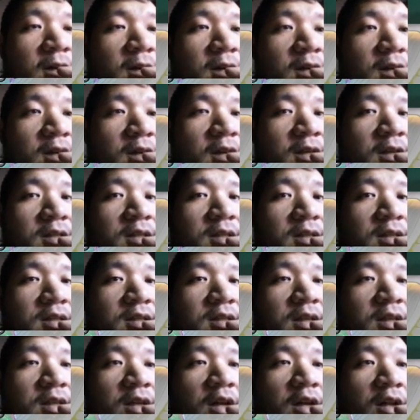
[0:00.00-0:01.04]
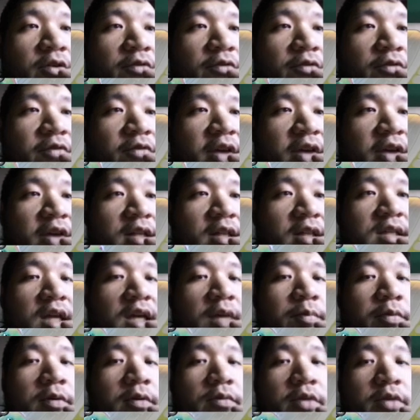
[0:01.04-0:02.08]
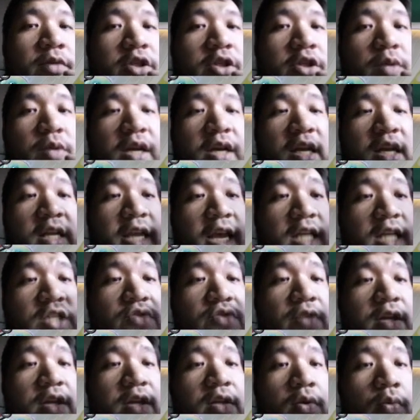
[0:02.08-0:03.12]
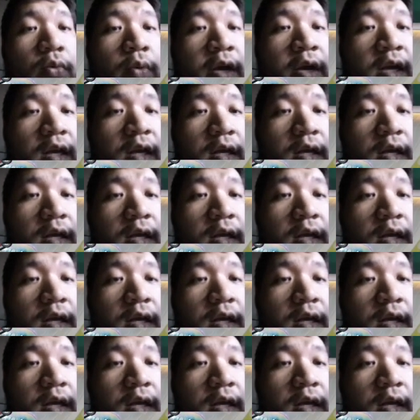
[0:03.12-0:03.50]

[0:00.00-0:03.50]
get us an Elder Sign Disciple, which we can cast right away.